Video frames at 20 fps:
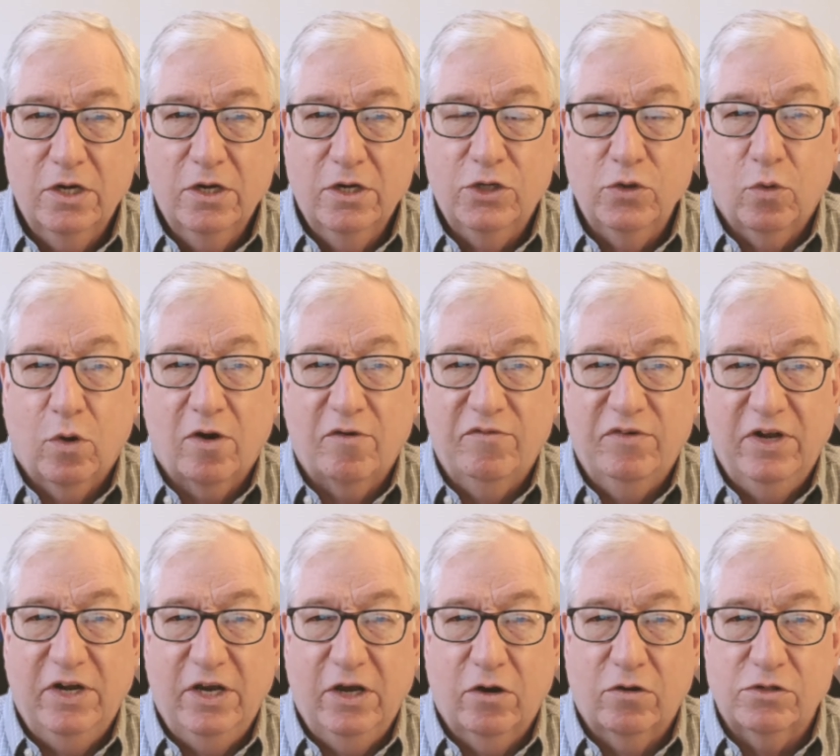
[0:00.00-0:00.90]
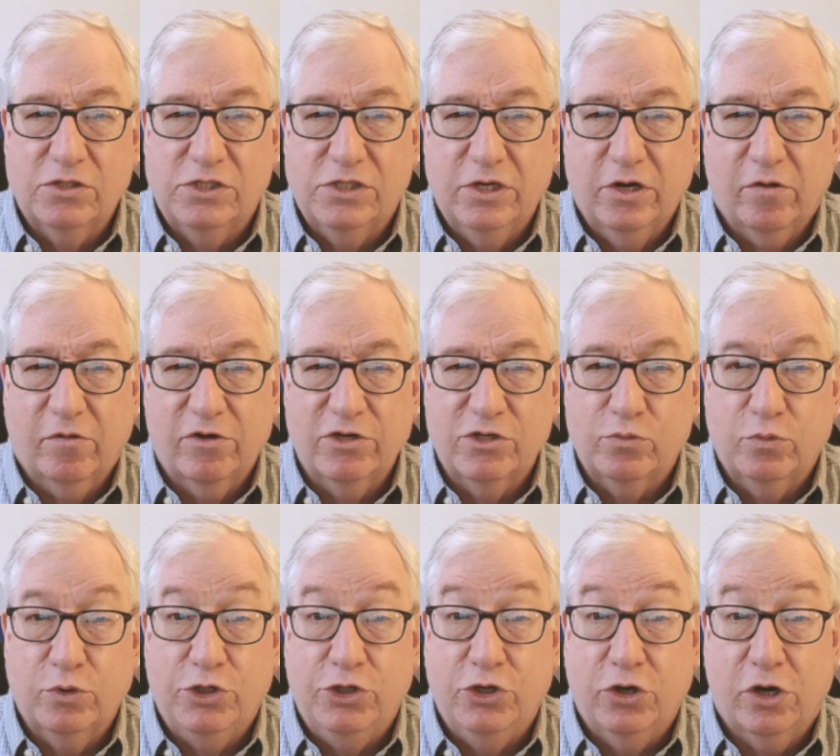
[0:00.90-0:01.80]
to our video series,
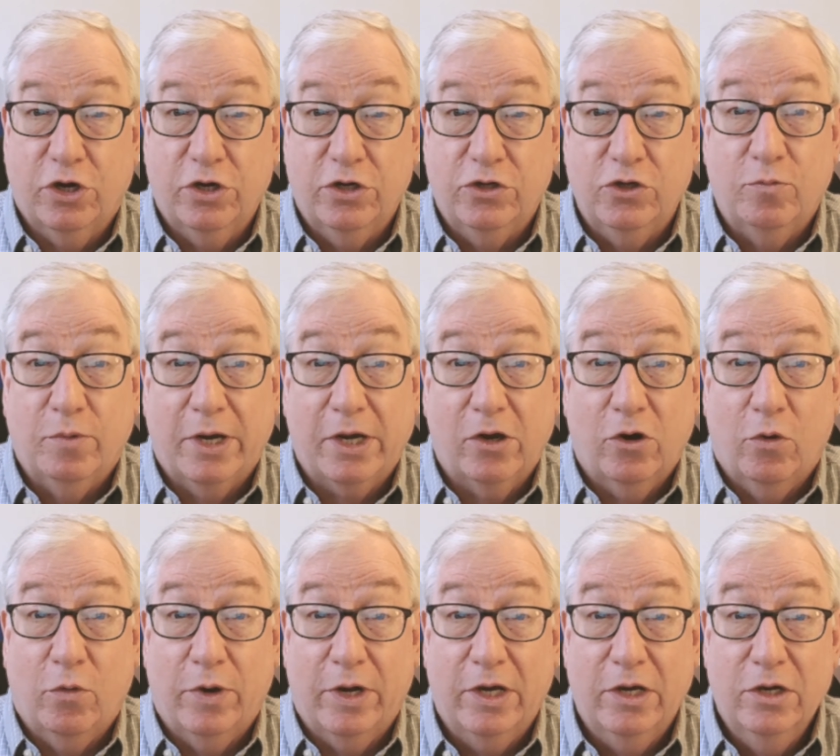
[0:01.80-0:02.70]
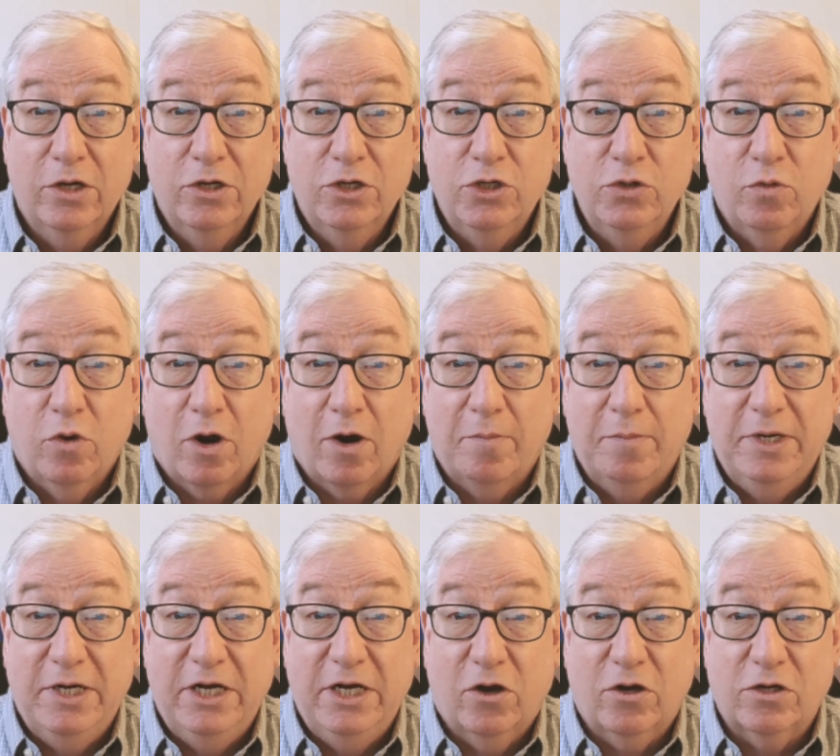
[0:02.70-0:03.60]
which you can do by going to
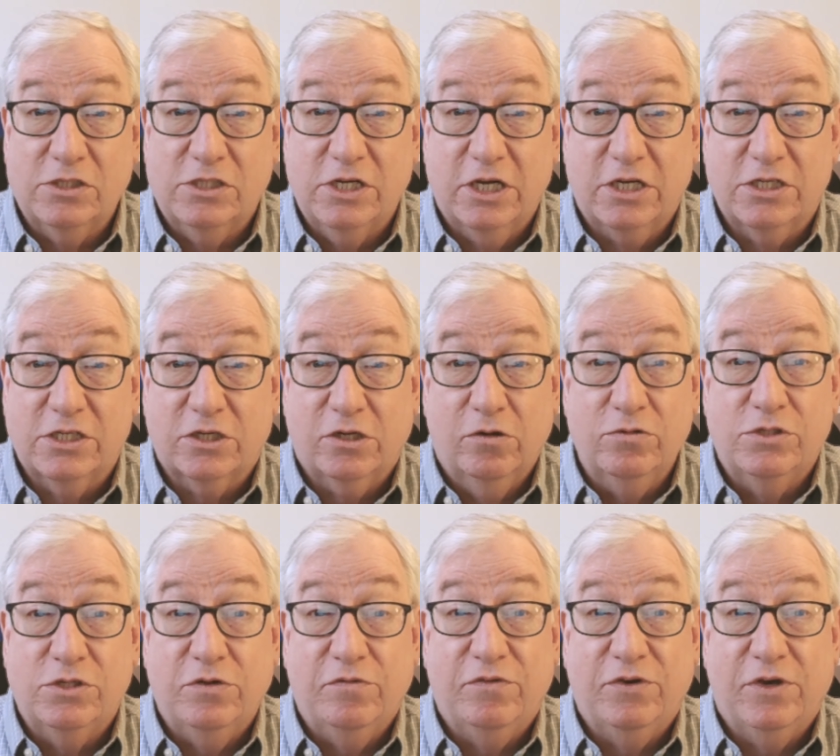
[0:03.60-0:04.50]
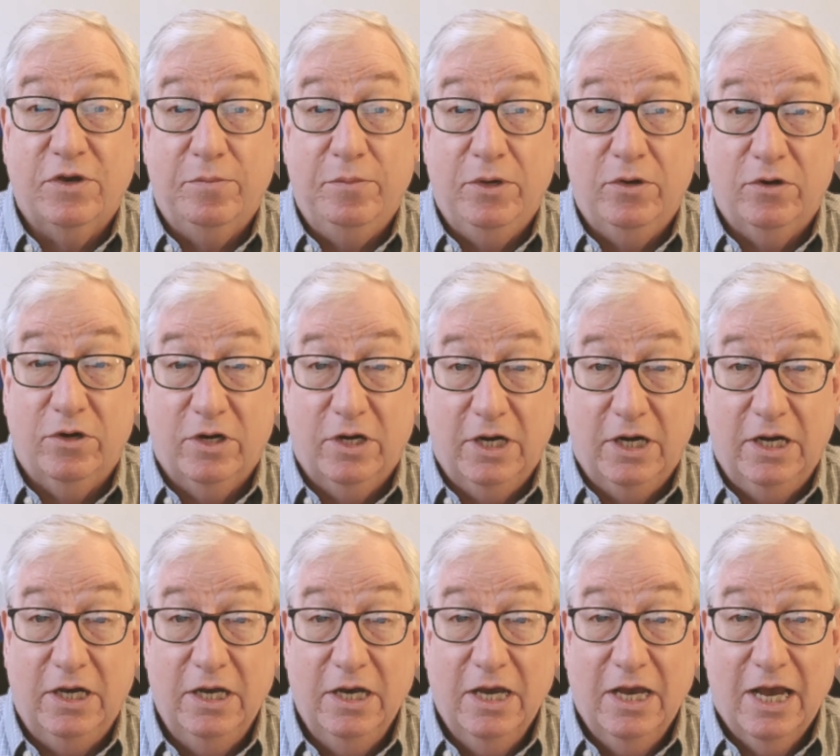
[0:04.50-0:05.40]
RBDR's exclusive
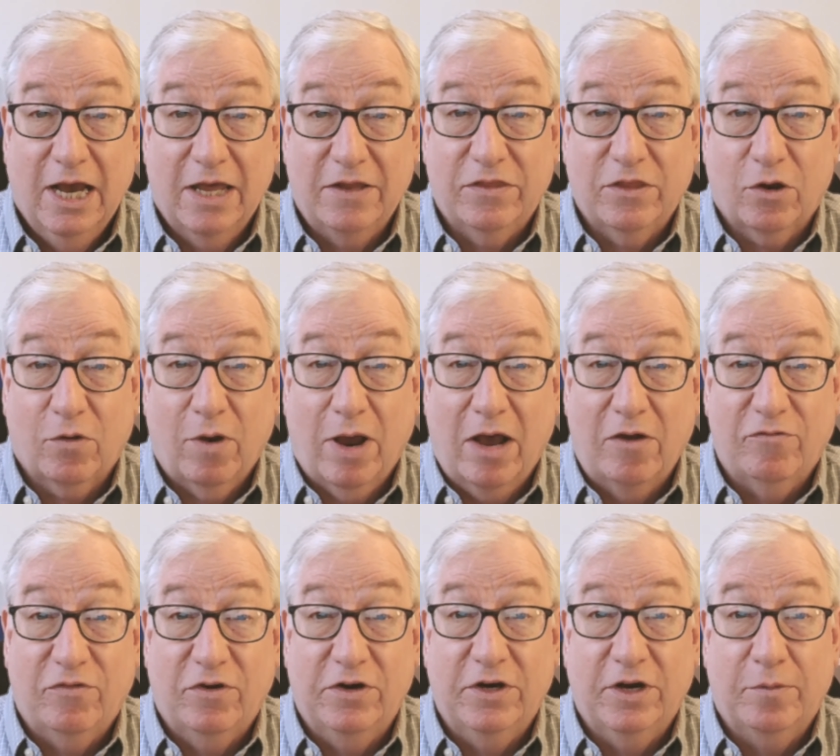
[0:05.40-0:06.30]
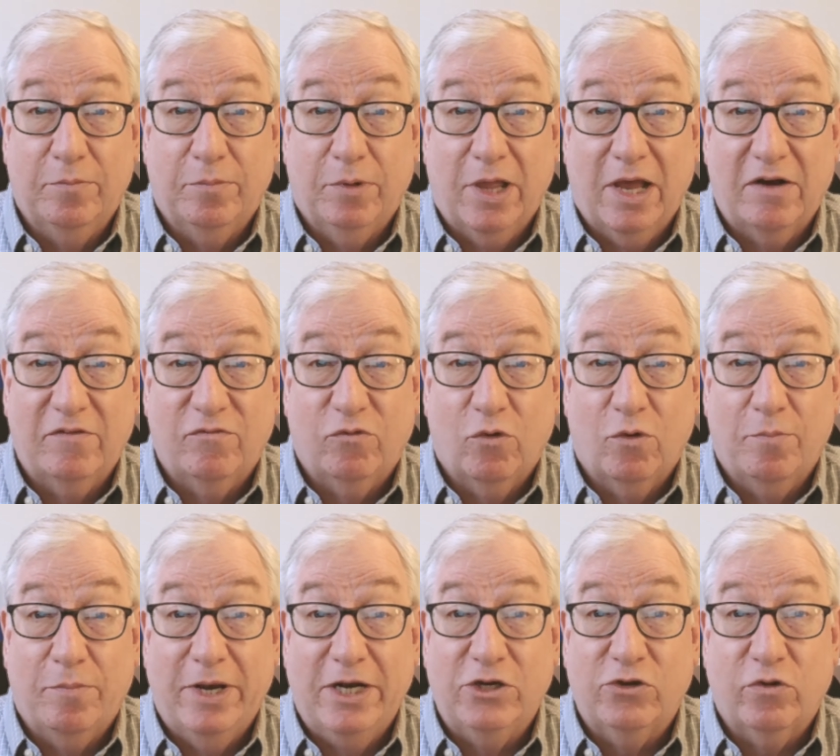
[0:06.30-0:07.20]
community at the crowdfunding platform
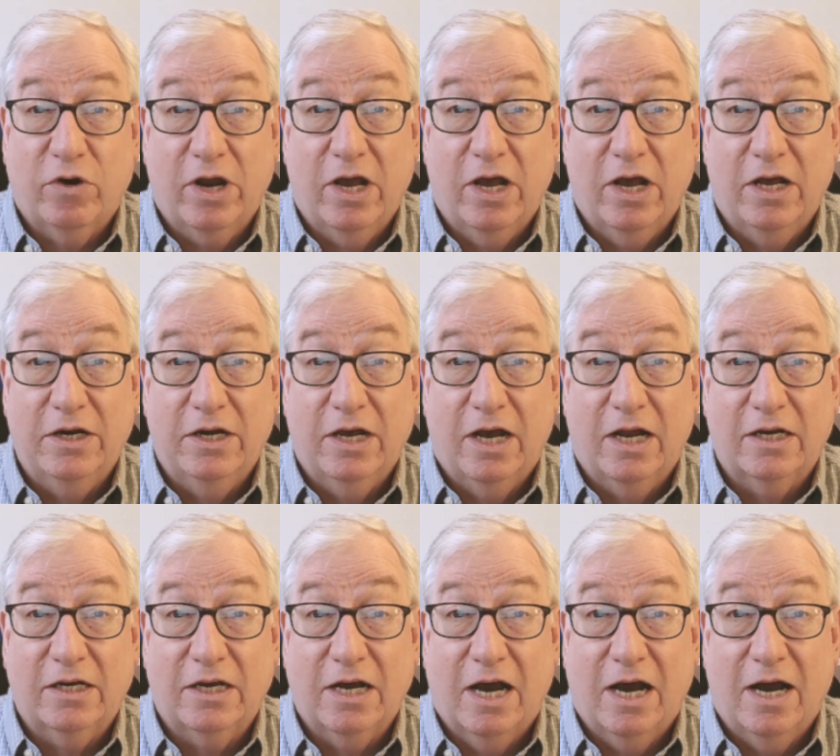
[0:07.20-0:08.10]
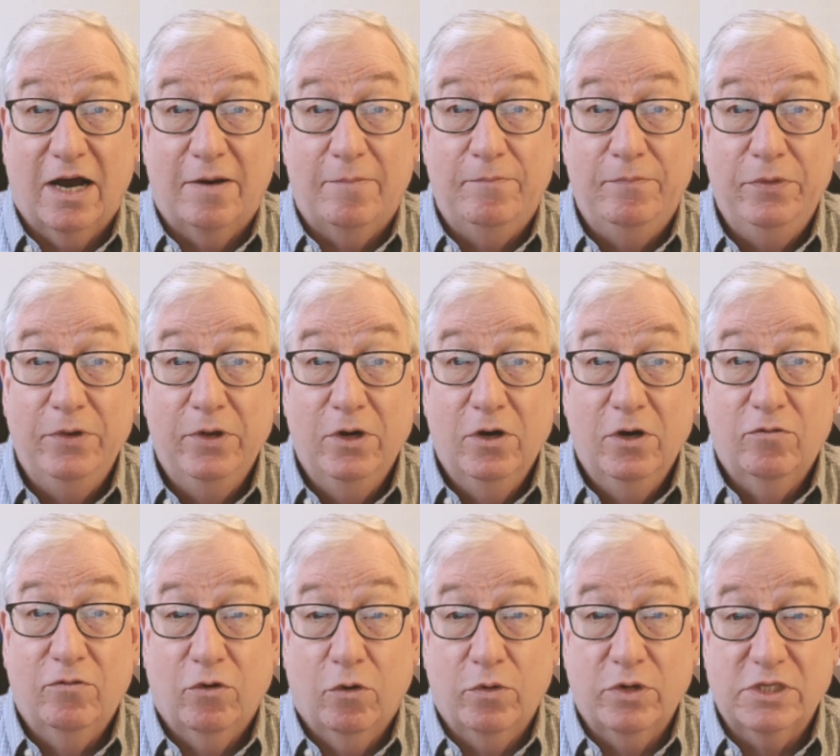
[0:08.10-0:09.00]

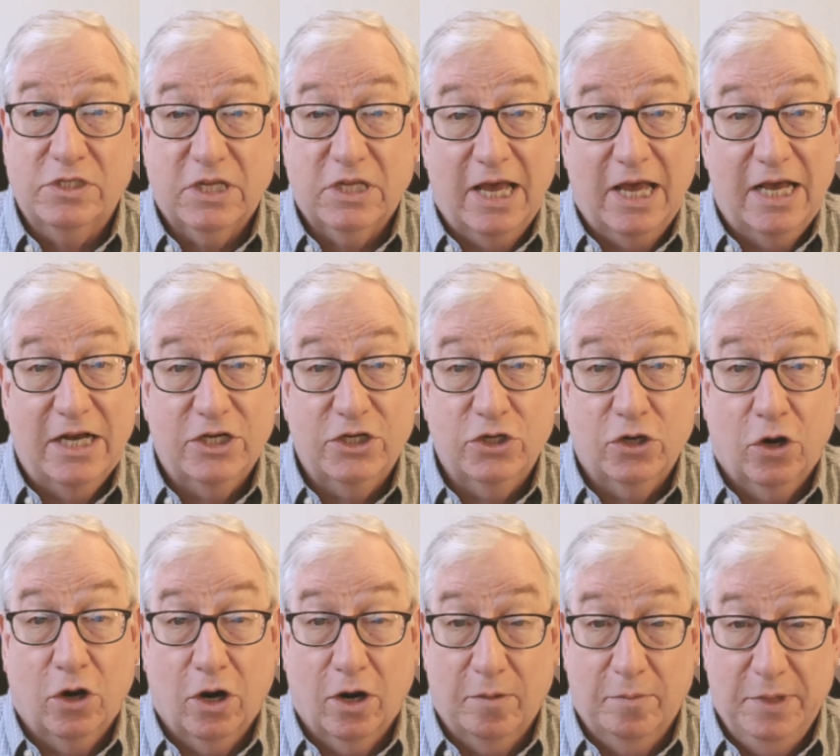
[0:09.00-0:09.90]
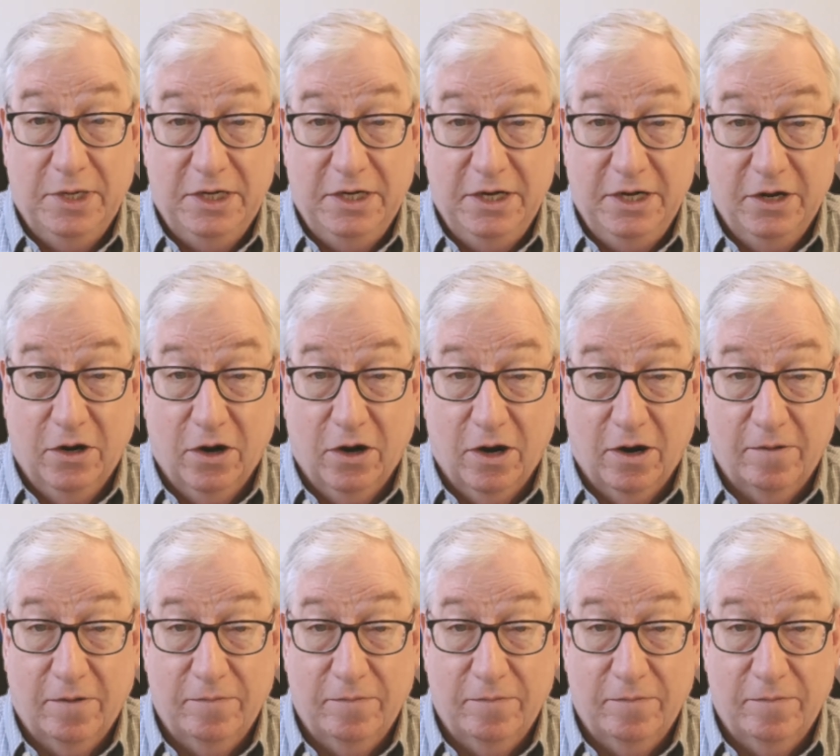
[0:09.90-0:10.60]
patreon.com/RBDR.